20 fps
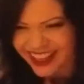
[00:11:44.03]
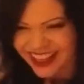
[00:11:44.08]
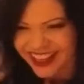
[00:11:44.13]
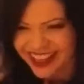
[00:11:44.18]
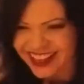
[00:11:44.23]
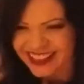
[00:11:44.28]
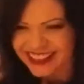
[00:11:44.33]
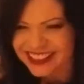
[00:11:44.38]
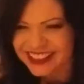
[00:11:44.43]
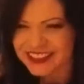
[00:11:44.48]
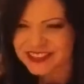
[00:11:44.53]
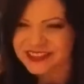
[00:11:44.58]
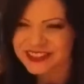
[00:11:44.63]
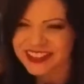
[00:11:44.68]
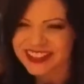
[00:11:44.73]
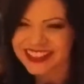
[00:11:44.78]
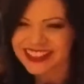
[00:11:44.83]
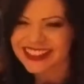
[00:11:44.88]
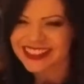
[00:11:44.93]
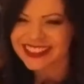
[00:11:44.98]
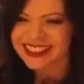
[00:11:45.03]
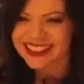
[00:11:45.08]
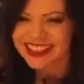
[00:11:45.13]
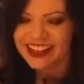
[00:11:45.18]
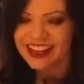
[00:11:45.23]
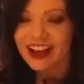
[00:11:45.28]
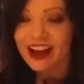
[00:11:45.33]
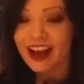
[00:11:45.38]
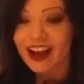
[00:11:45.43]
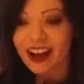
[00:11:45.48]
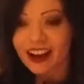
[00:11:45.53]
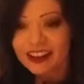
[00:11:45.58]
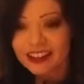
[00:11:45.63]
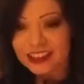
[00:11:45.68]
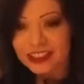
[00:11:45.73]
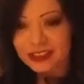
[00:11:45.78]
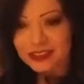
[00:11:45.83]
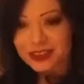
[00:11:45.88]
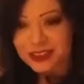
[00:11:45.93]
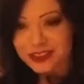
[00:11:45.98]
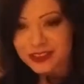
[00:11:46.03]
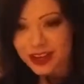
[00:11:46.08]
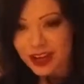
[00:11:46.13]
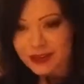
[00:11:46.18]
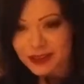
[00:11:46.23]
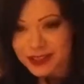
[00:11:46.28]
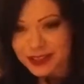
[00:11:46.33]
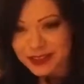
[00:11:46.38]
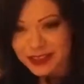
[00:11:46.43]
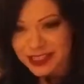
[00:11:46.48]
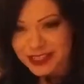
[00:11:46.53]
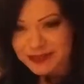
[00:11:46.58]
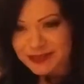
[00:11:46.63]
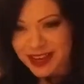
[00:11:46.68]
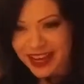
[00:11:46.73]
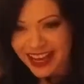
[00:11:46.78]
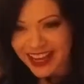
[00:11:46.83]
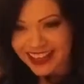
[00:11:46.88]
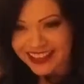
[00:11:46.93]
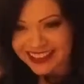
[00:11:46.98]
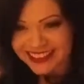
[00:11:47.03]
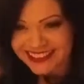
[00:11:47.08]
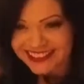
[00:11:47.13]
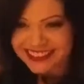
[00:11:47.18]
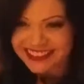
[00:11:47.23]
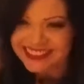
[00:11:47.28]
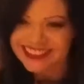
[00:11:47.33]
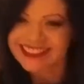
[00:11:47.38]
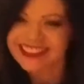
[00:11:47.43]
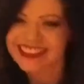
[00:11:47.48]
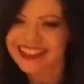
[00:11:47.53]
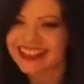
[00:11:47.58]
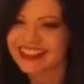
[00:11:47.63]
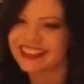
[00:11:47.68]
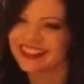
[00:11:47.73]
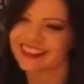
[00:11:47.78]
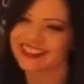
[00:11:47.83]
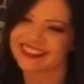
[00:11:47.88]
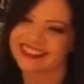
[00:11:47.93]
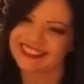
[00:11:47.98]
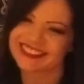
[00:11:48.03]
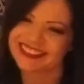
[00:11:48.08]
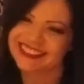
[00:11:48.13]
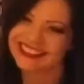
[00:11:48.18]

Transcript: You're funny. Are you the drama queen, Matt? Uh-oh.